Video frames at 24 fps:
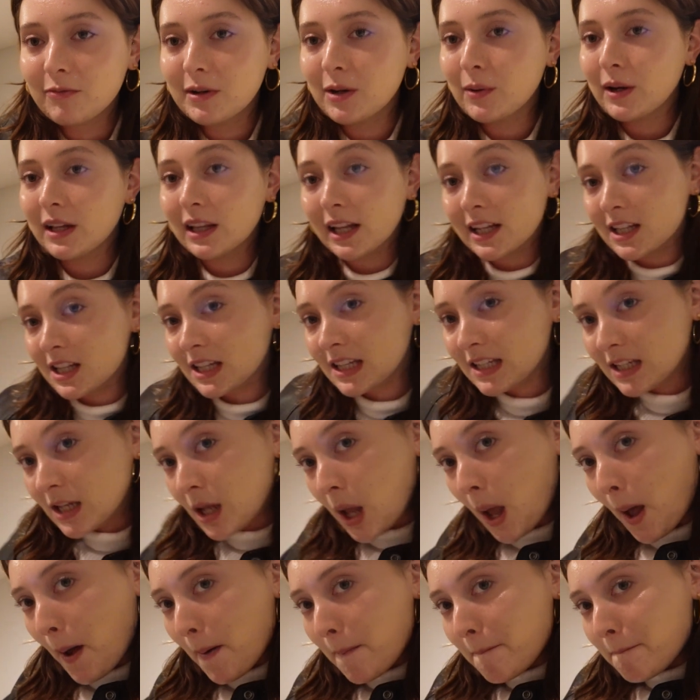Anyway, let's
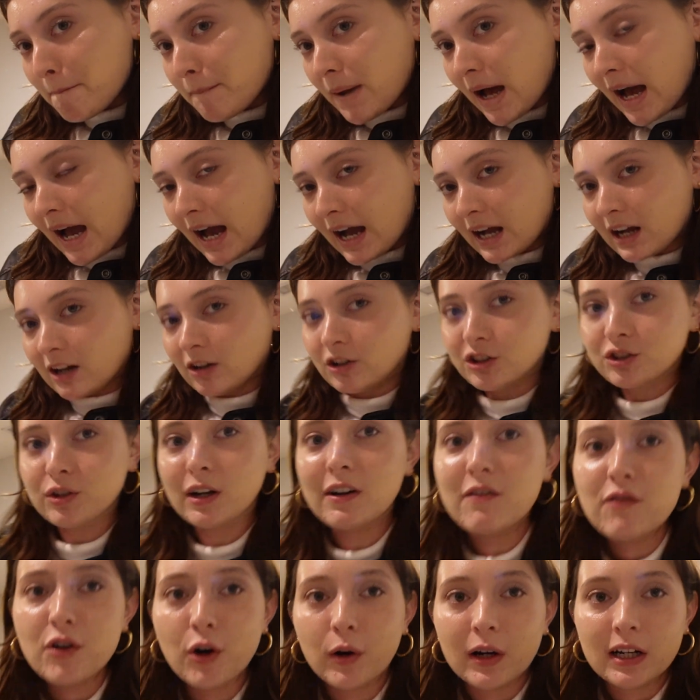pack. Also, I
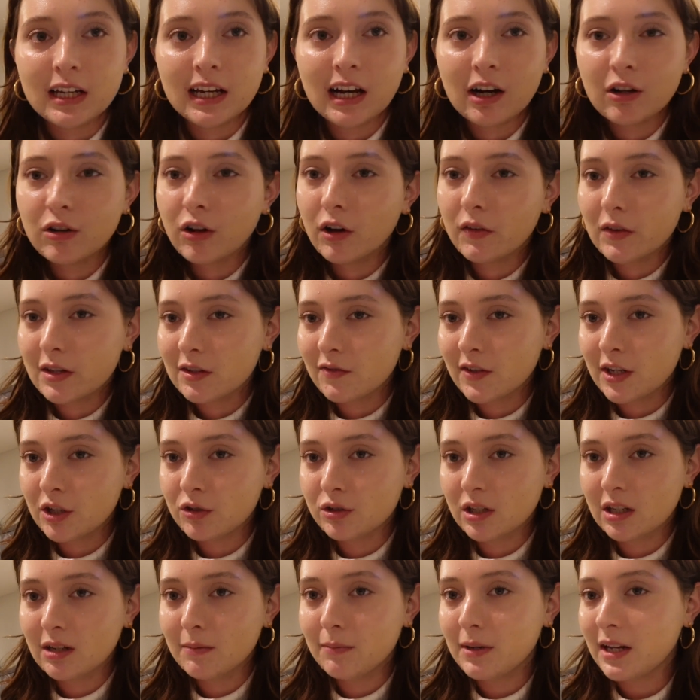have no idea how long this video is
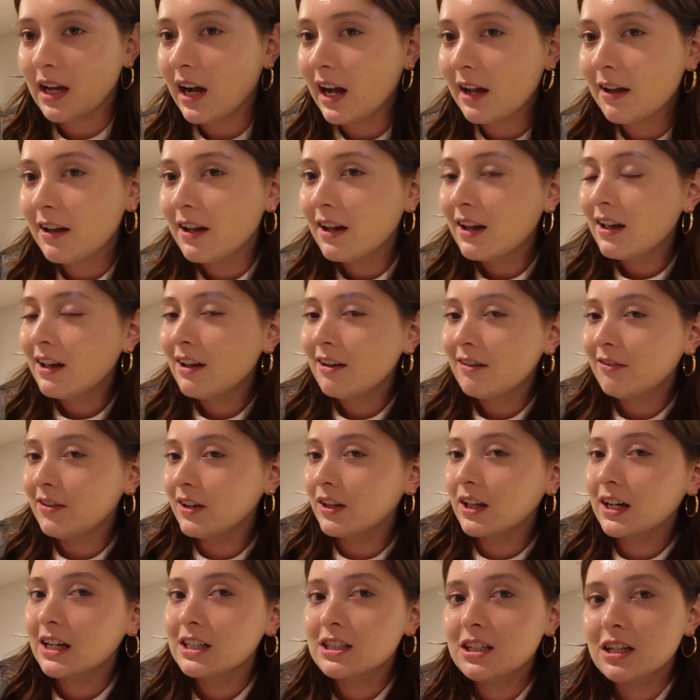gonna be. I feel
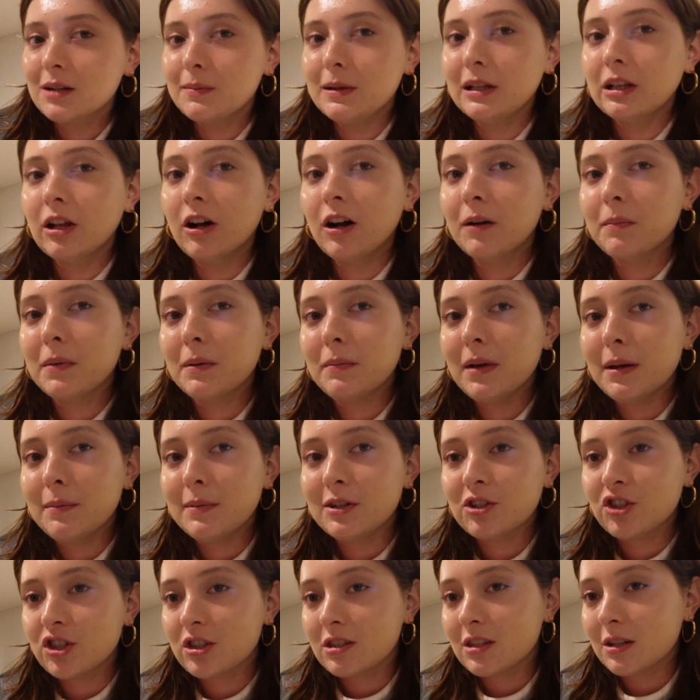like it's gonna be long, but maybe
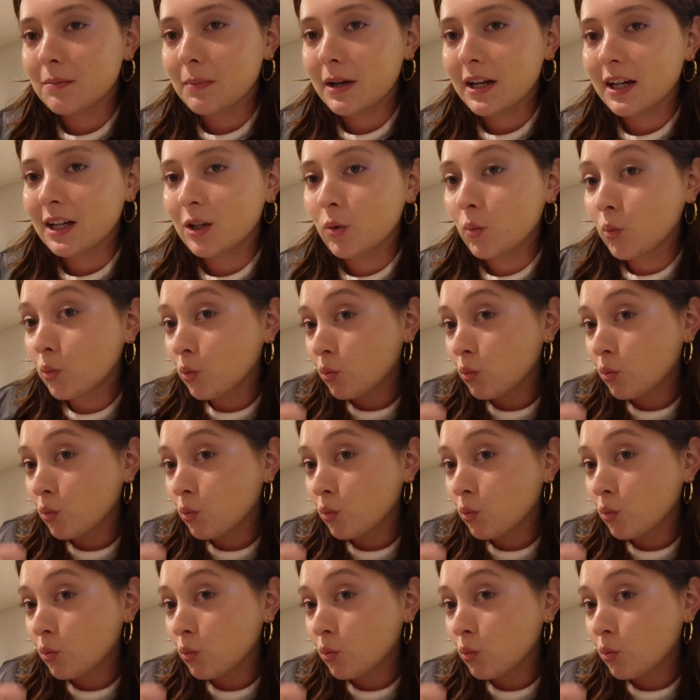it's just in my head.